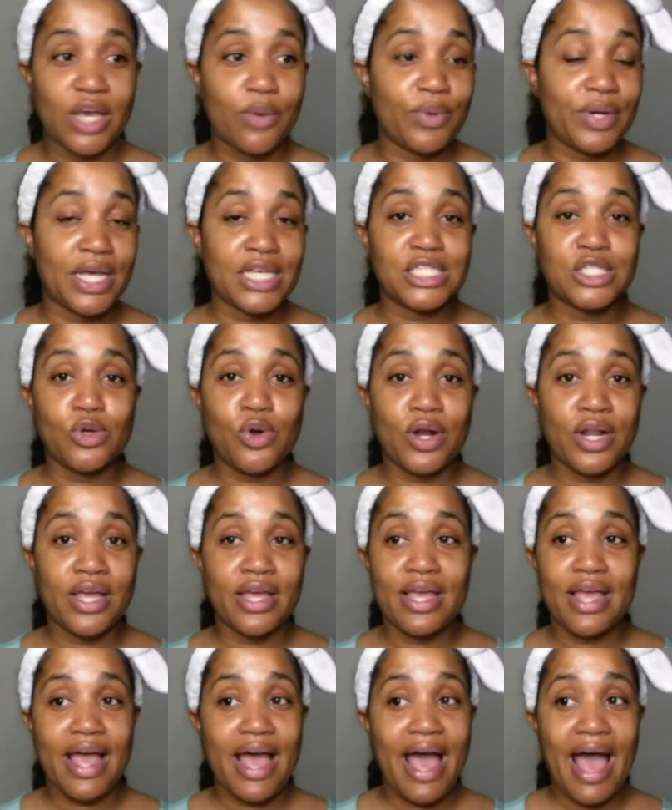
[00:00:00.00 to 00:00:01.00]
When I started,
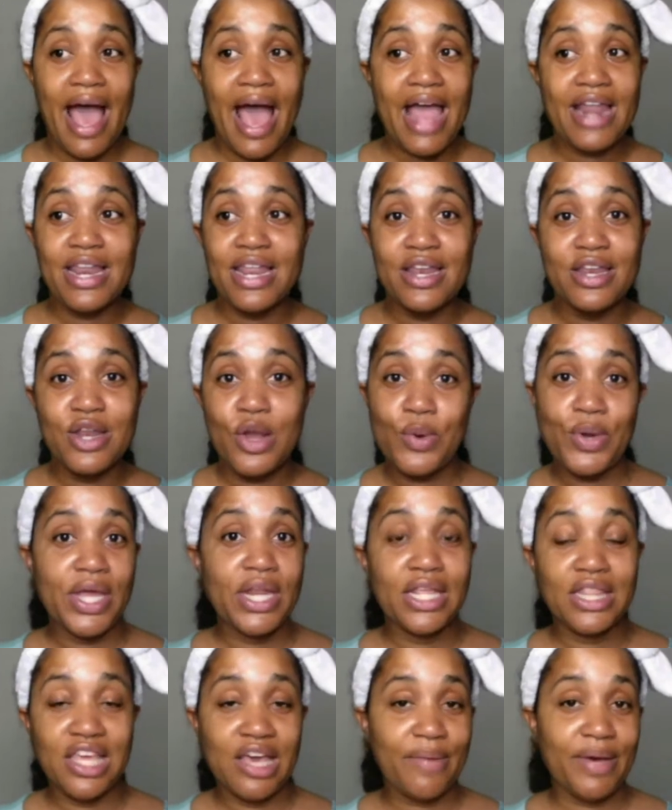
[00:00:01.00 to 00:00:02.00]
I didn't know
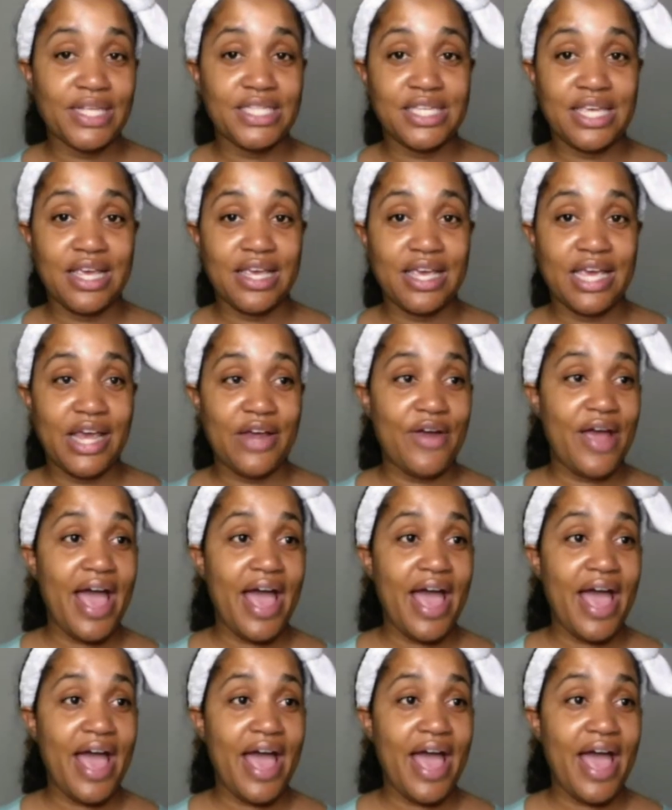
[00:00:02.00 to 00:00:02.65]
anything about skincare.